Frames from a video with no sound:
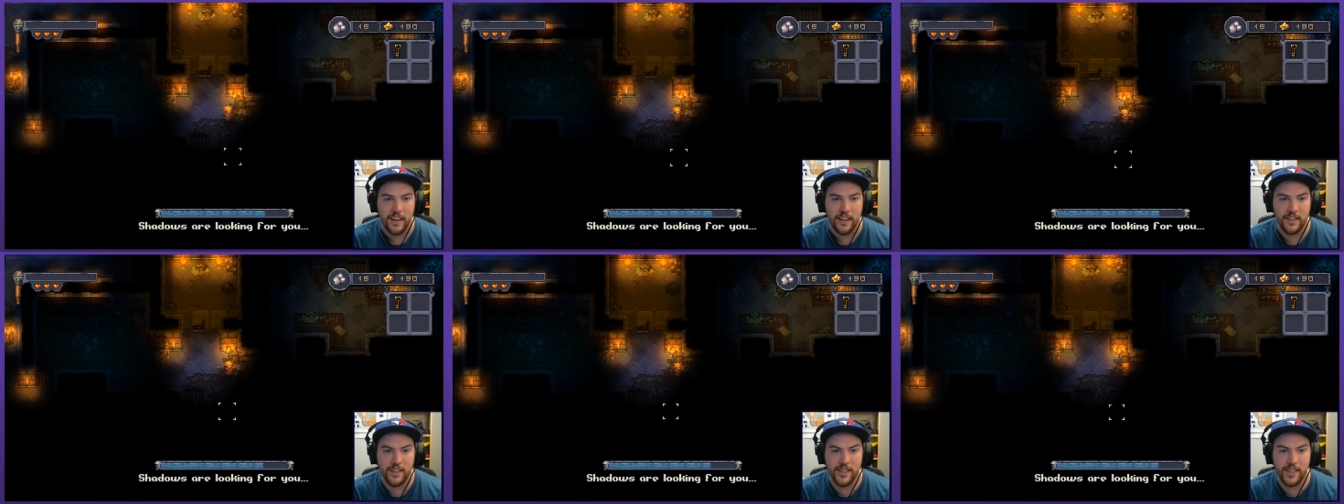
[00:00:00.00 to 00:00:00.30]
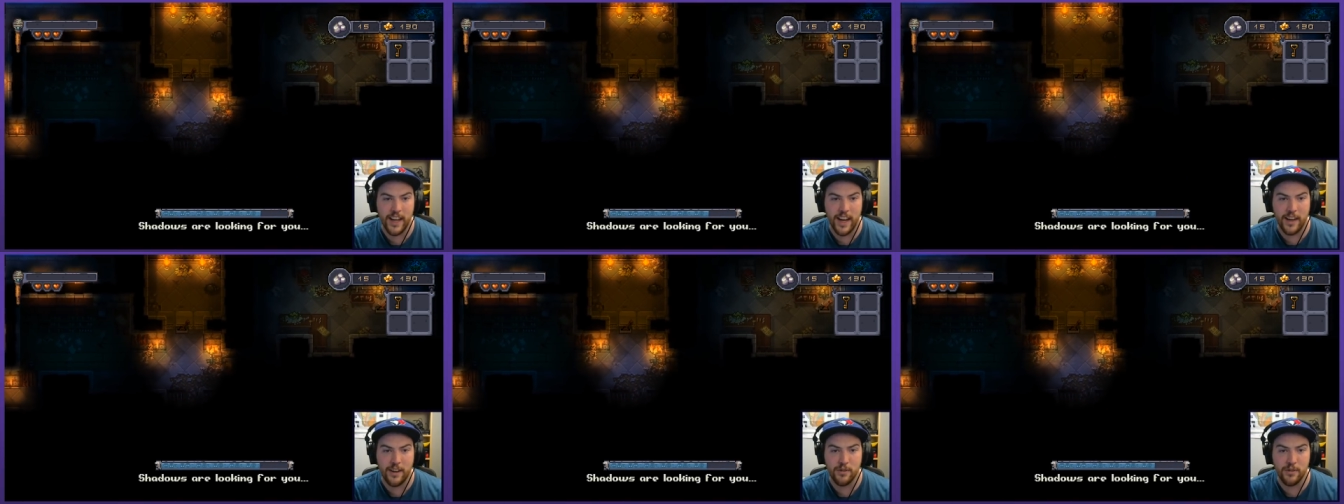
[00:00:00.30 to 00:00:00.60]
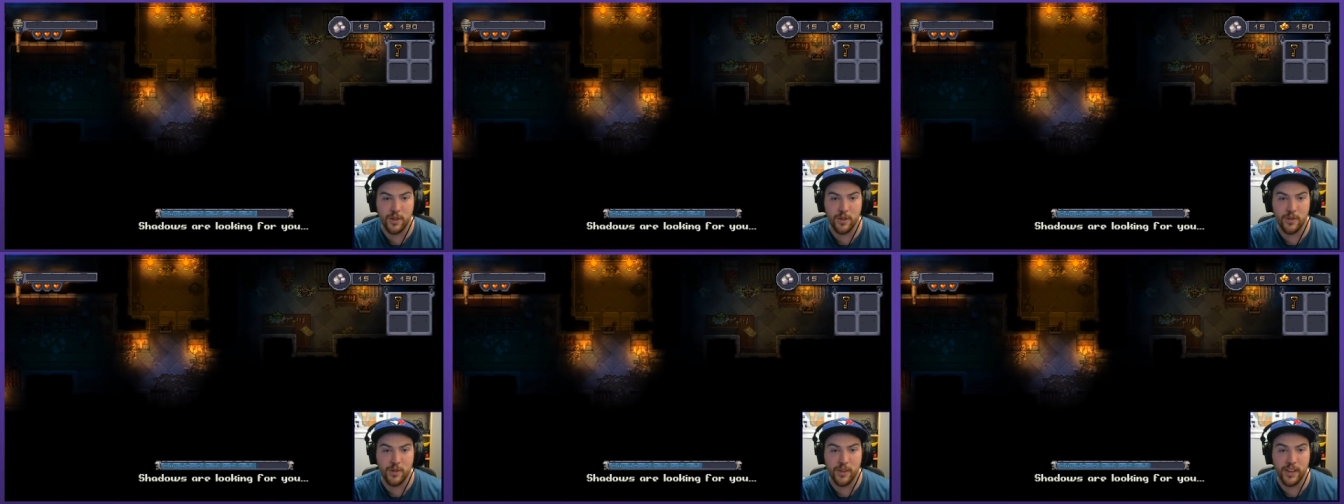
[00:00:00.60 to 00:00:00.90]
The
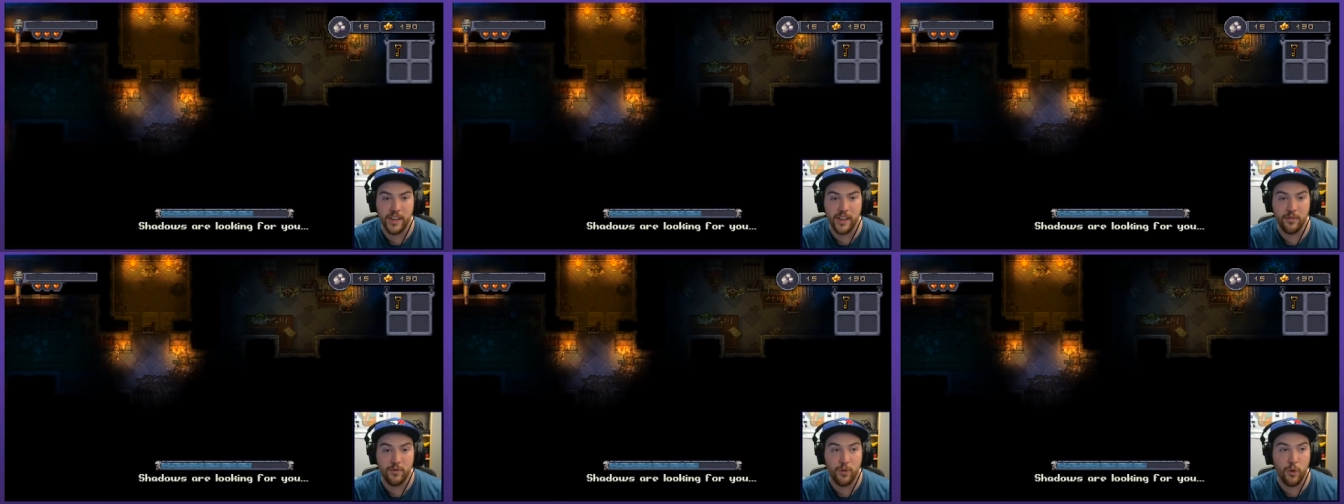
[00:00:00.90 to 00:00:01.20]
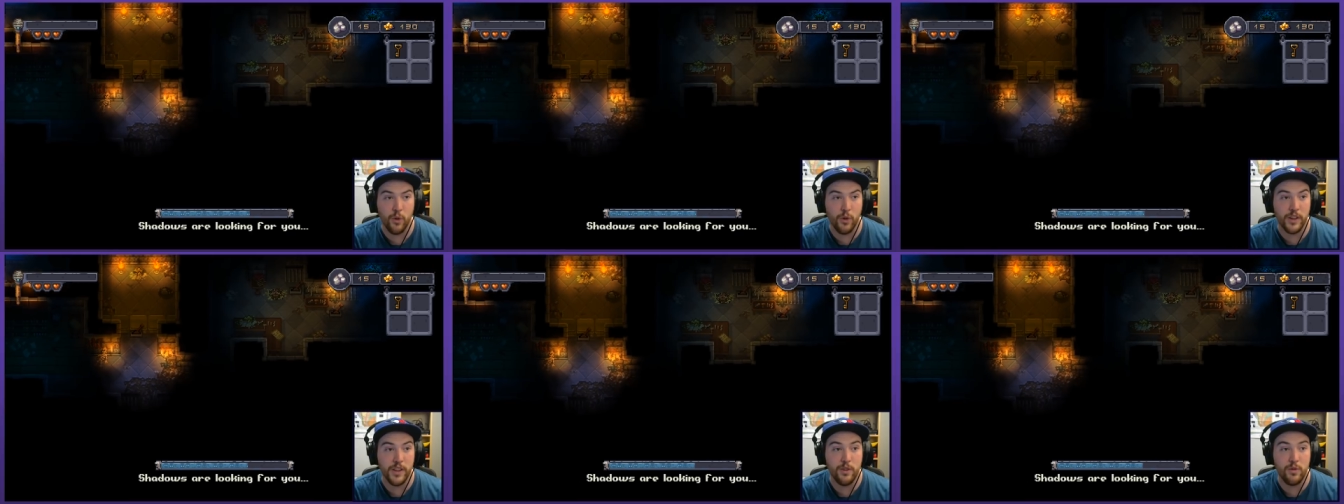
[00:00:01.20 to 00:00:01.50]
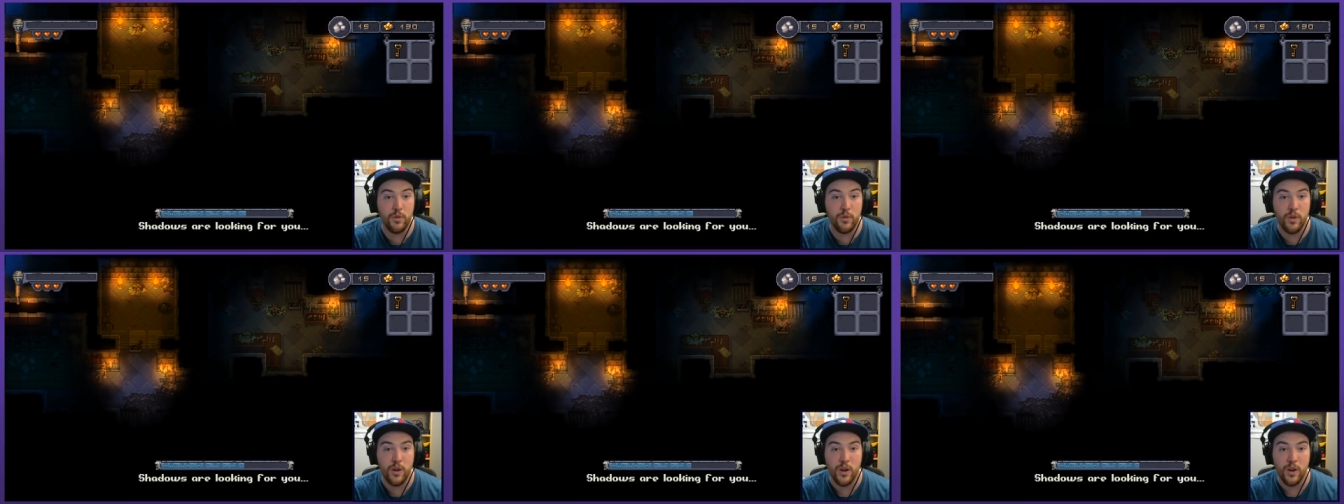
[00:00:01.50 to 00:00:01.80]
shadows are looking for
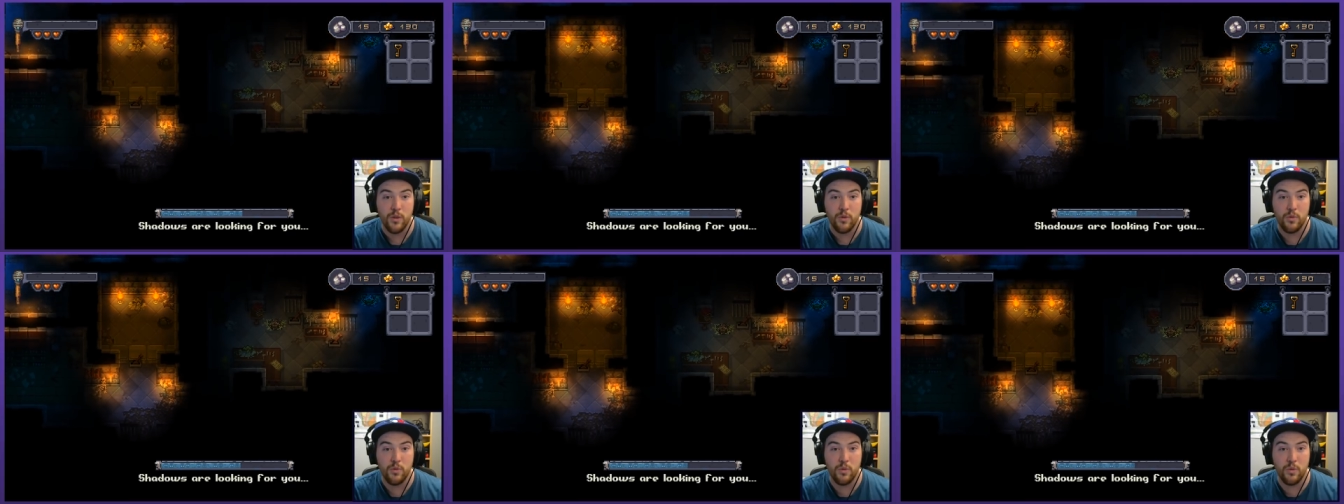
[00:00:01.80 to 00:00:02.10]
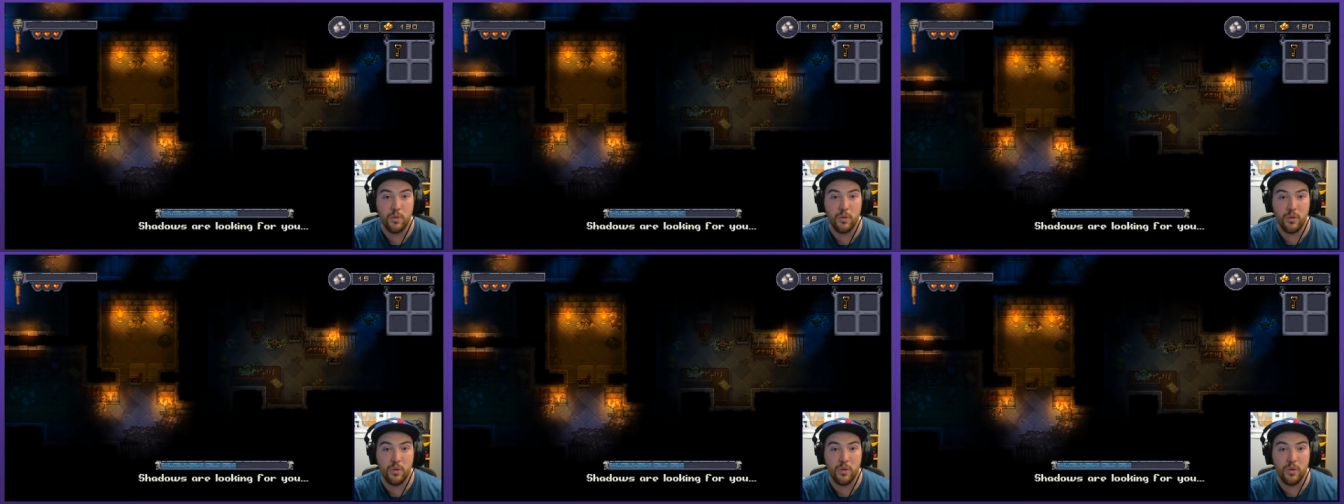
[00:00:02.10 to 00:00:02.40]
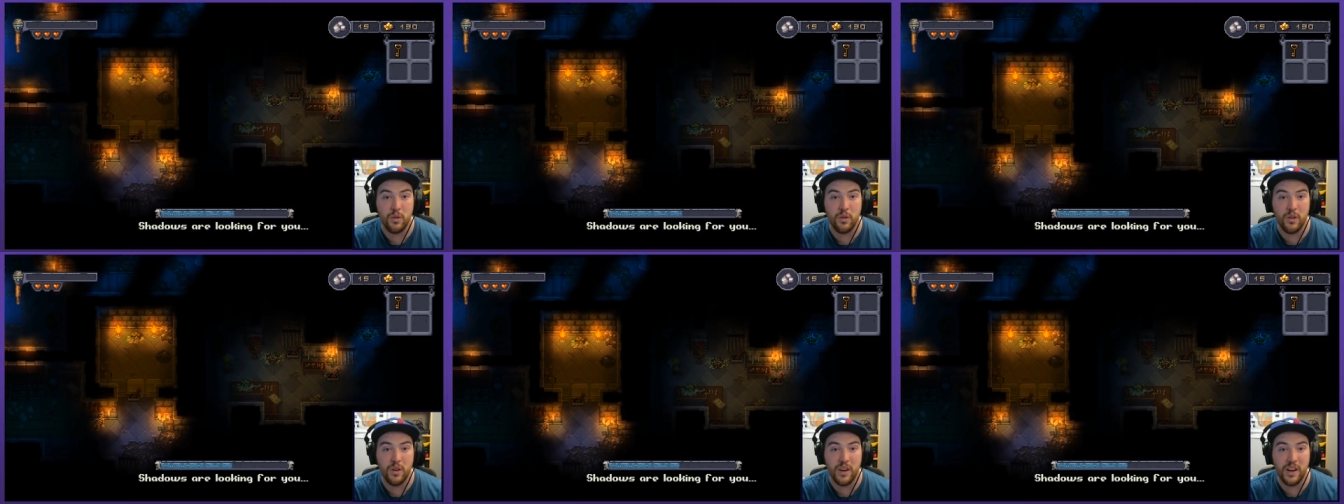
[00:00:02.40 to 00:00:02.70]
you.
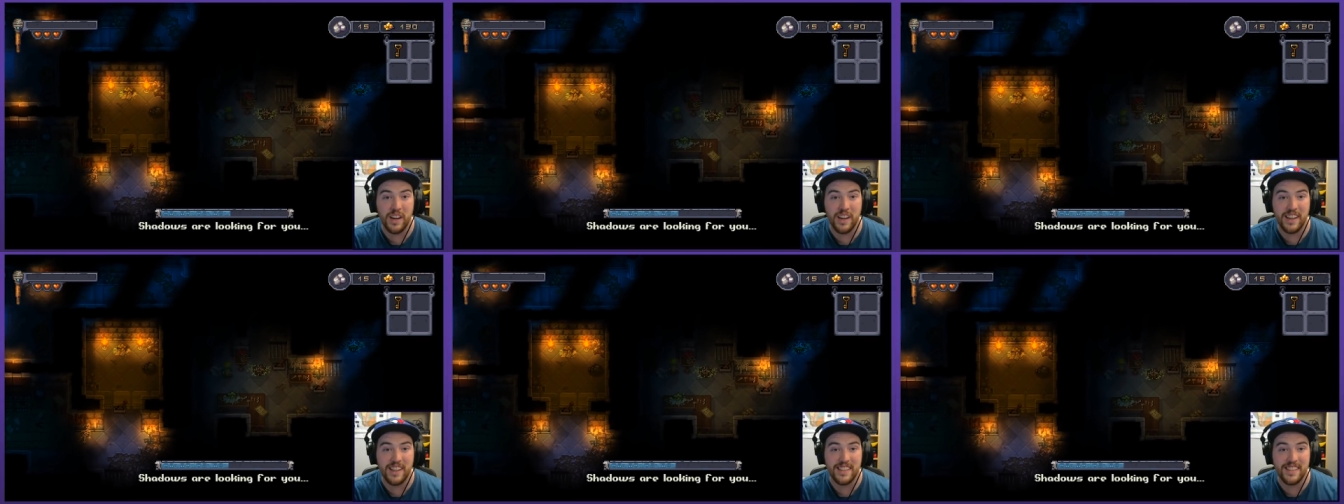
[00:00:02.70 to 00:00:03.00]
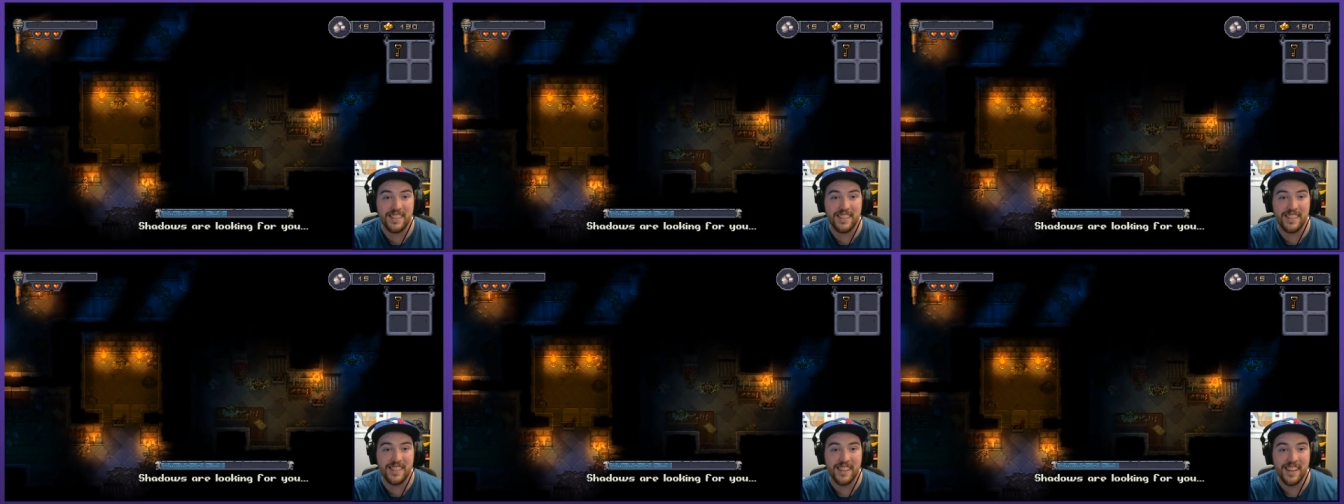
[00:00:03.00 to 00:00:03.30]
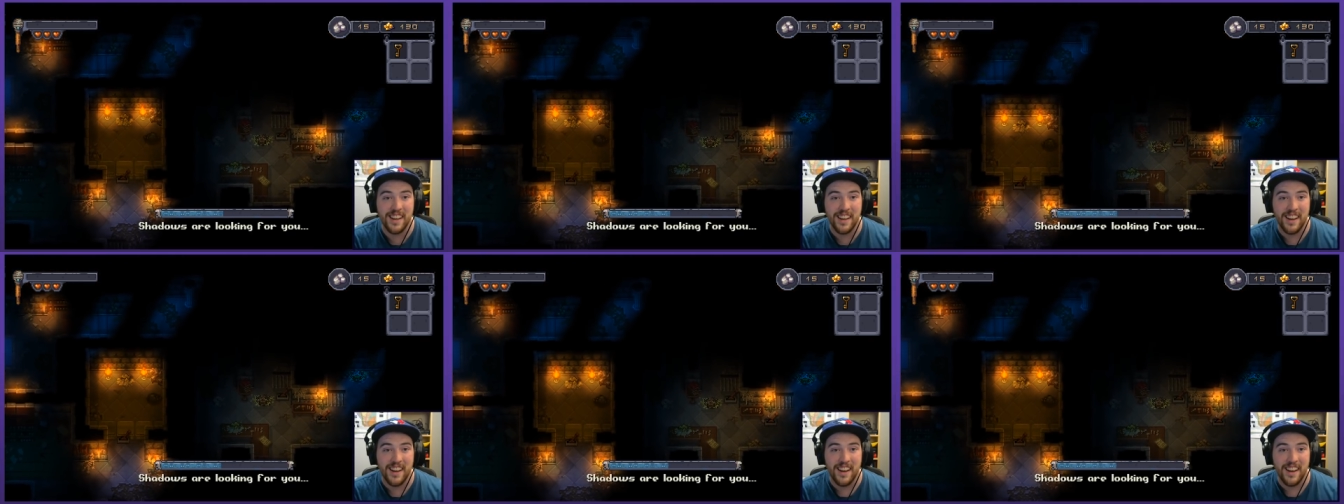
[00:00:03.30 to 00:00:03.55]
What?